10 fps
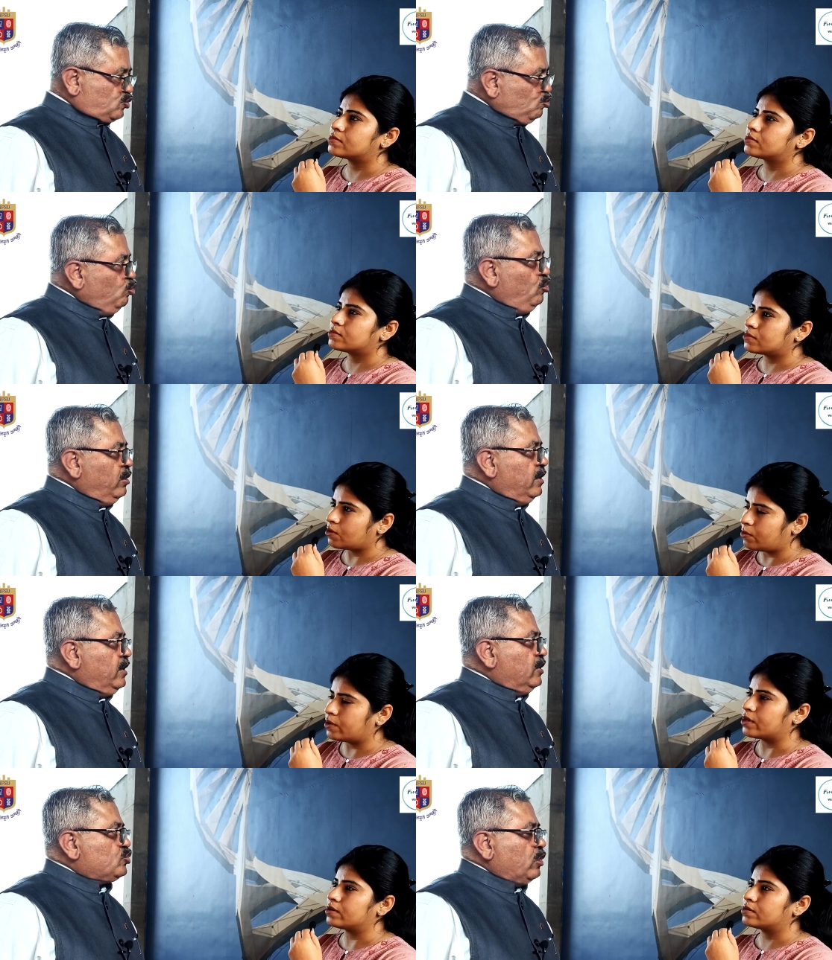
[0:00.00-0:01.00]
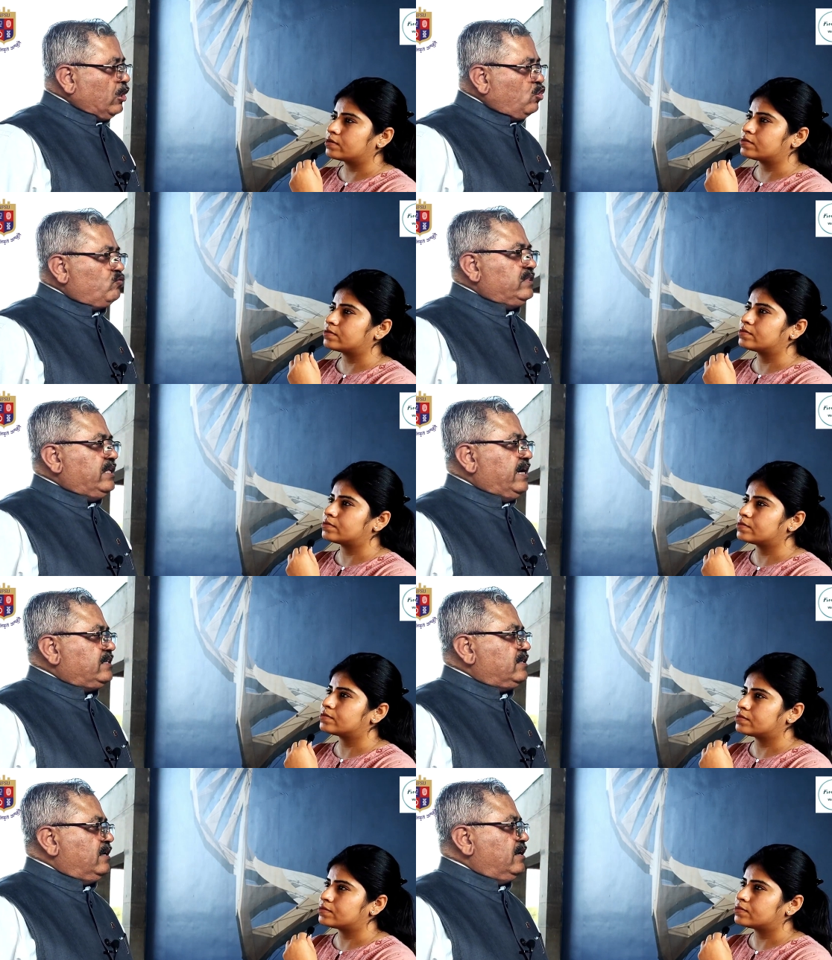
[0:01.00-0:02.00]
Speaker 1: school. Okay. So along with
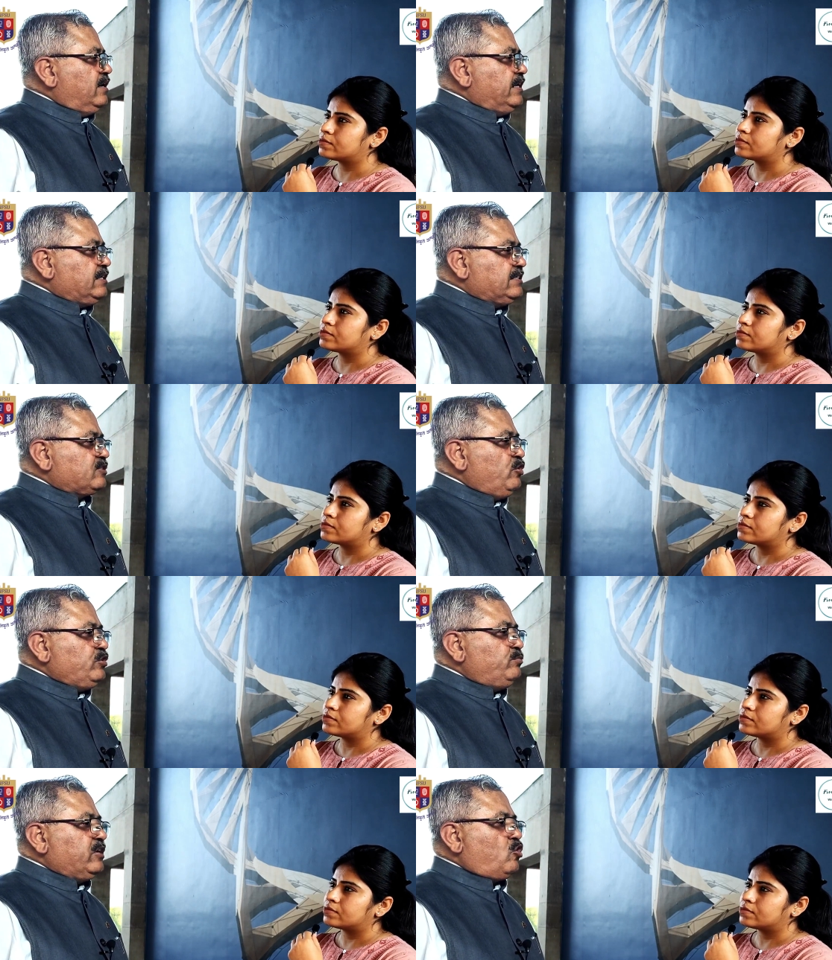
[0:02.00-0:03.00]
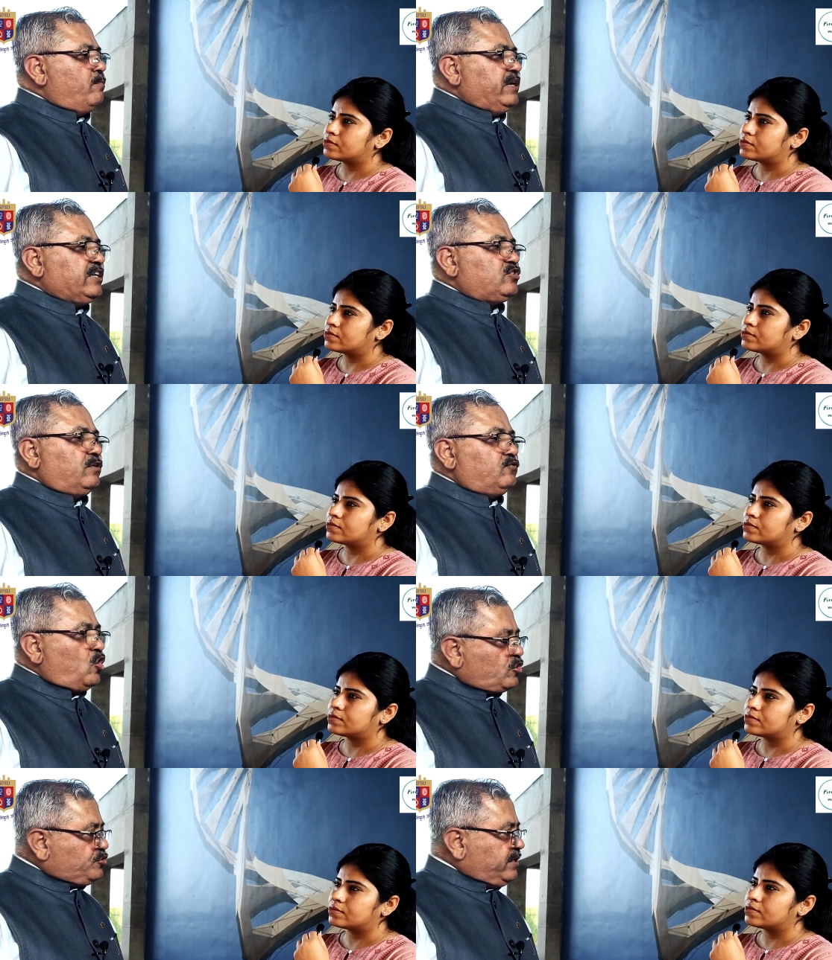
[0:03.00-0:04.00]
that, it is going to be a combination of
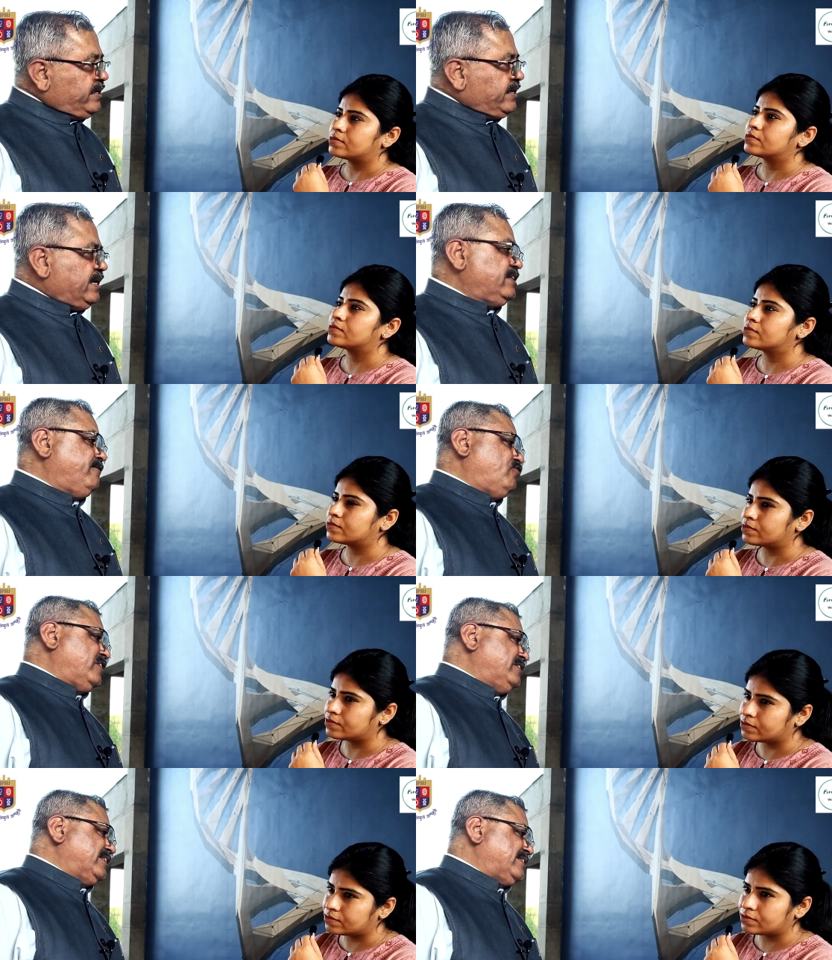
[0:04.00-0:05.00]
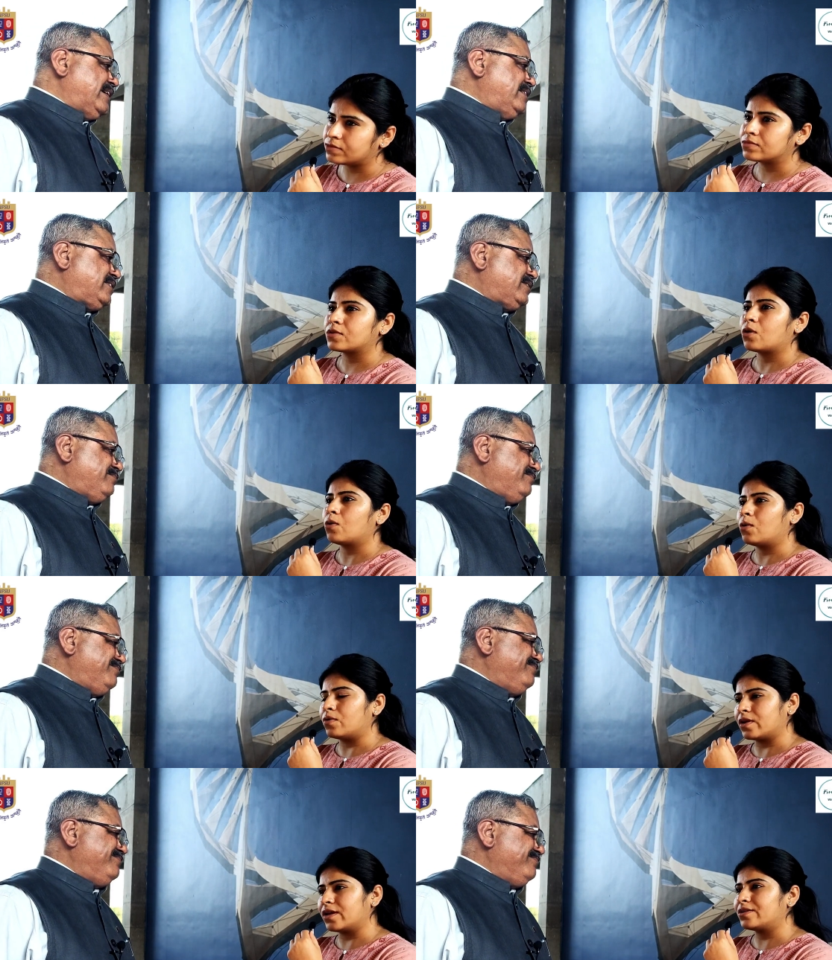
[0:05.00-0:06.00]
dog training and the forensic science.
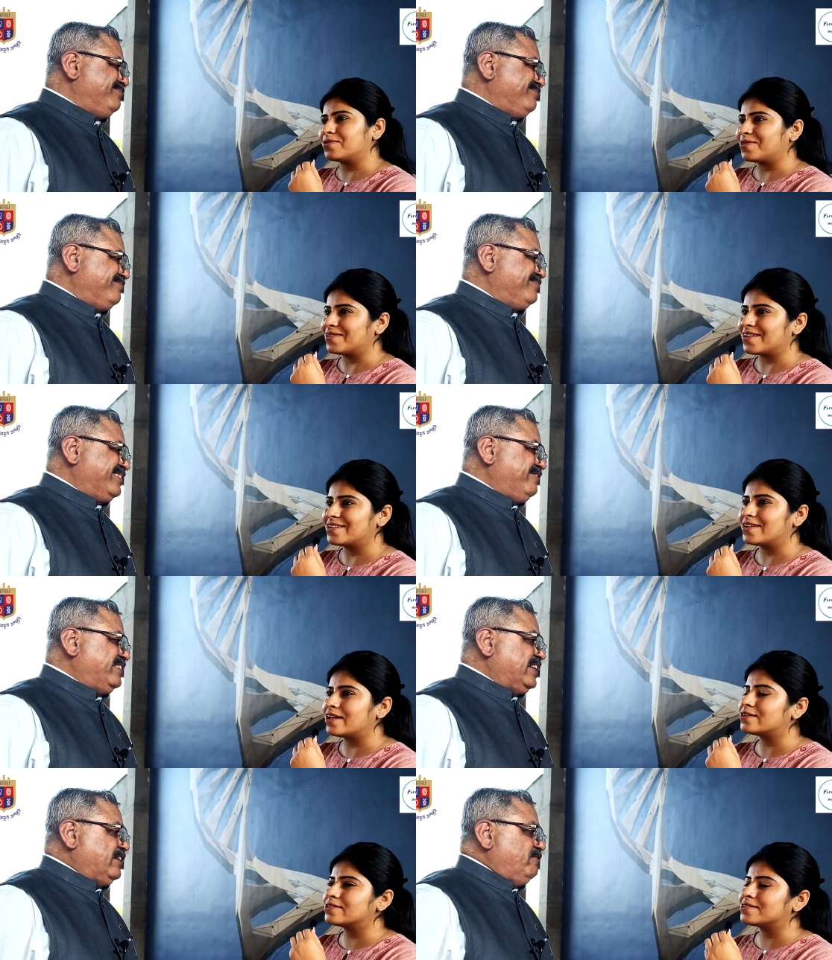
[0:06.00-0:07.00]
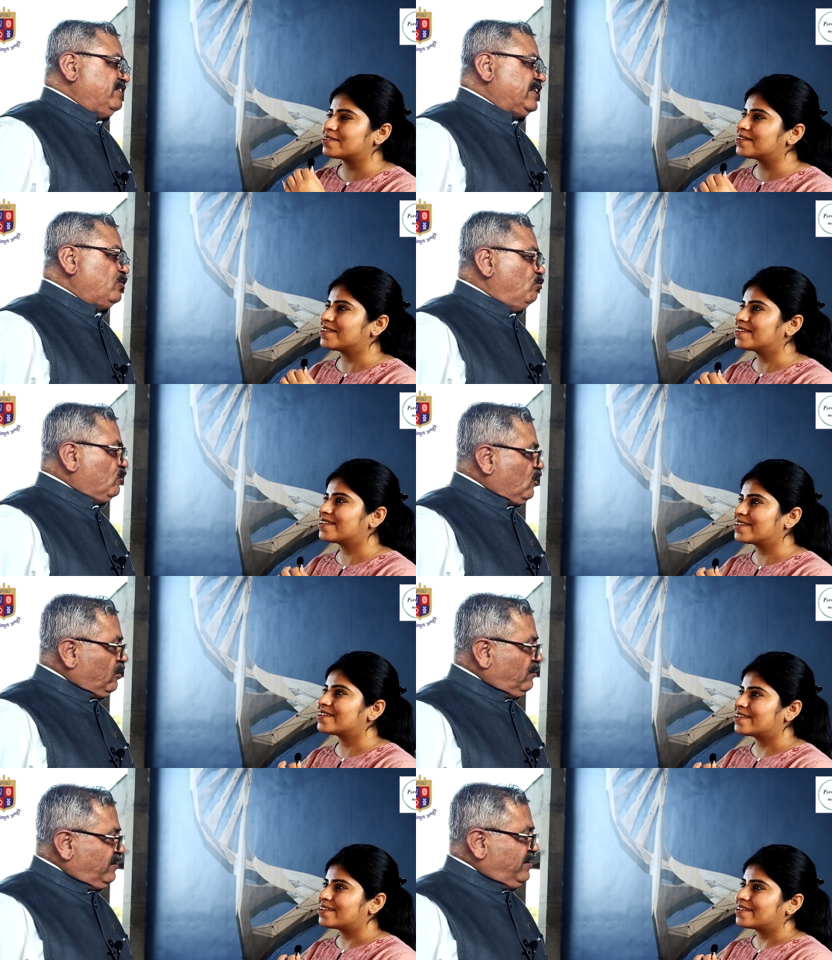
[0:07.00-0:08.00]
Speaker 2: All right, all right. With, and an,
Speaker 1: with an
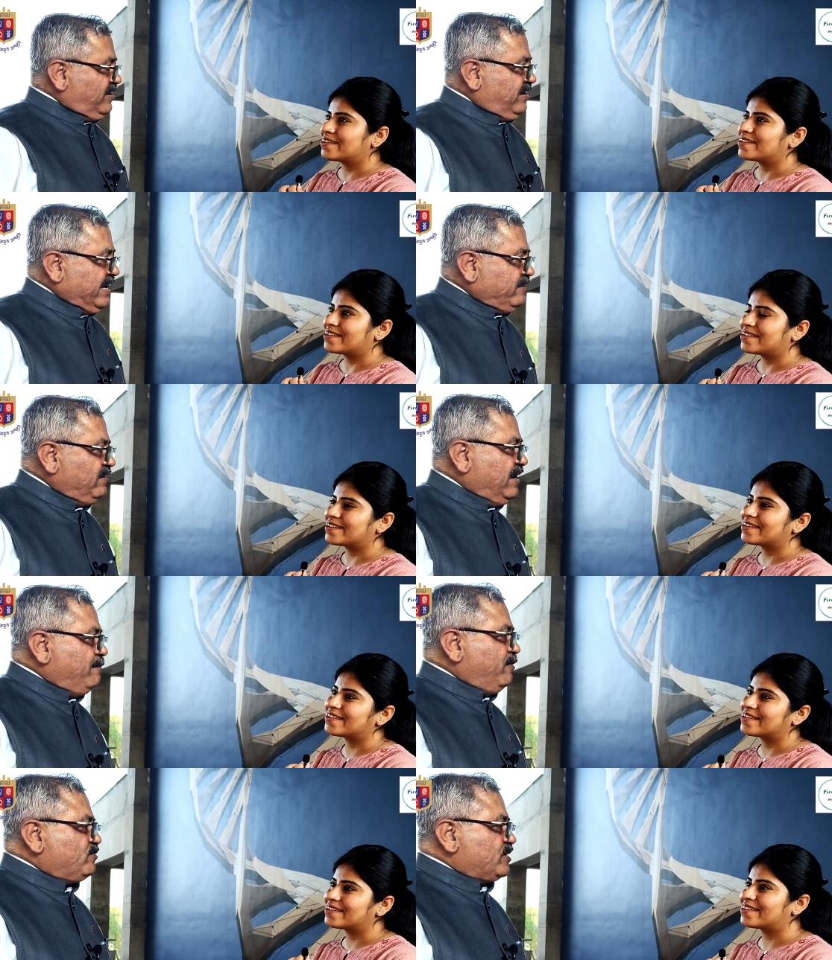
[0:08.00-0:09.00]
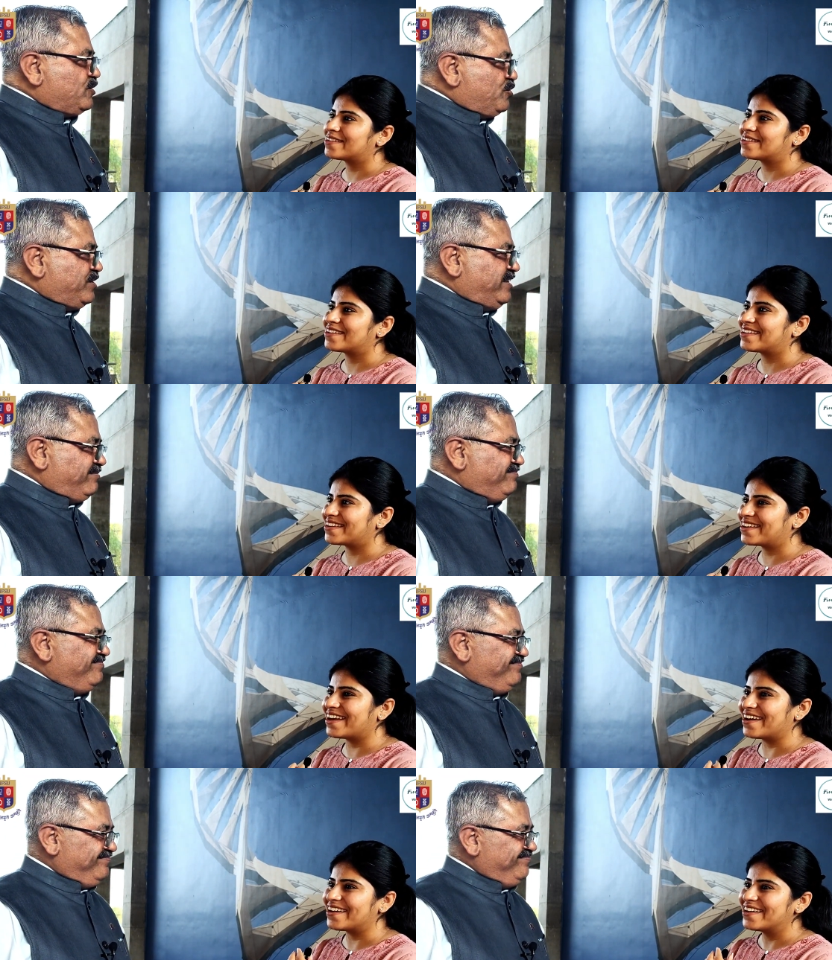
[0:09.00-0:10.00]
overall uh, envelope of security.
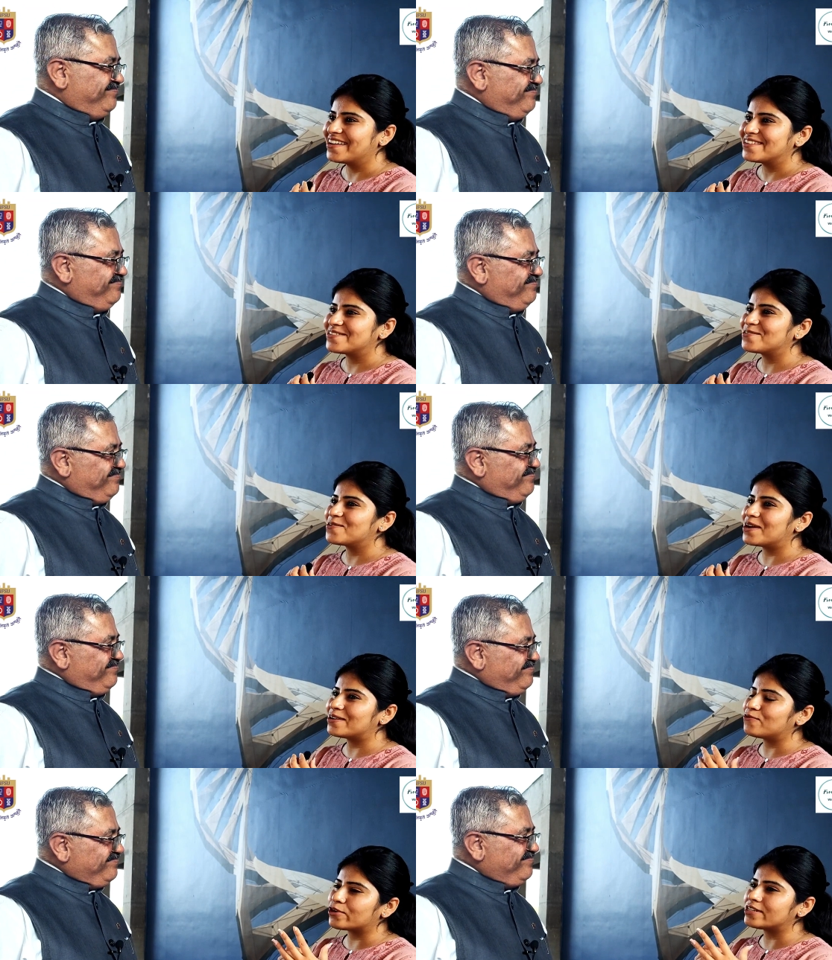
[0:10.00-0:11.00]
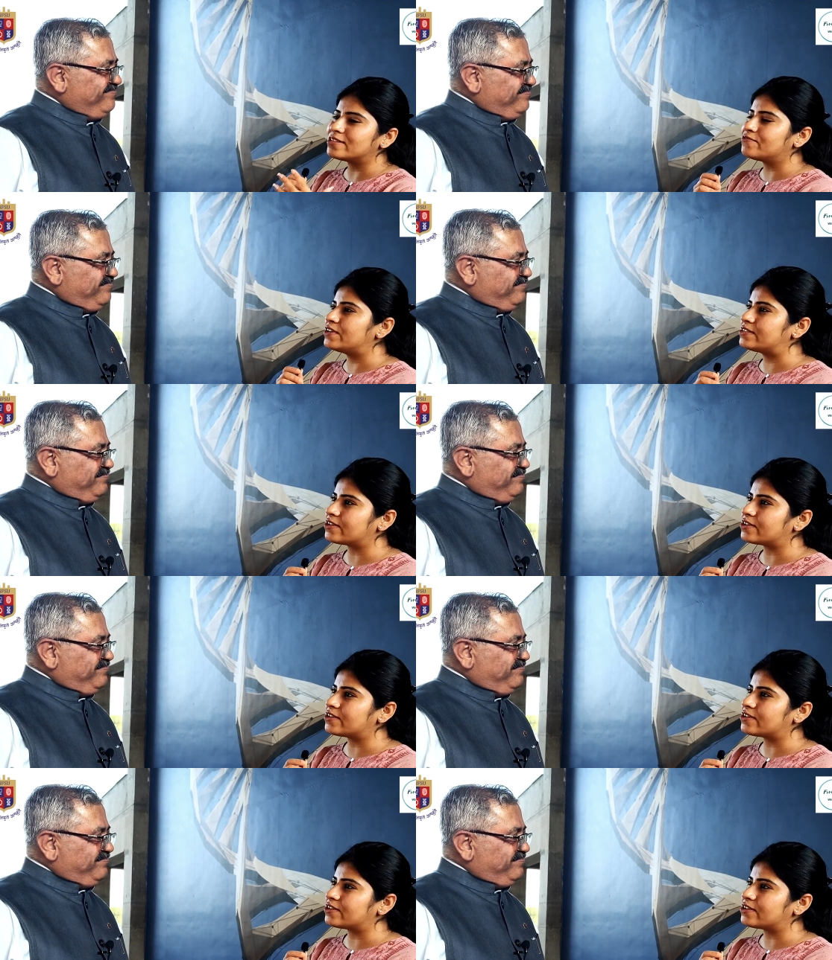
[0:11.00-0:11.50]
Speaker 2: Yeah. So, and what is the fee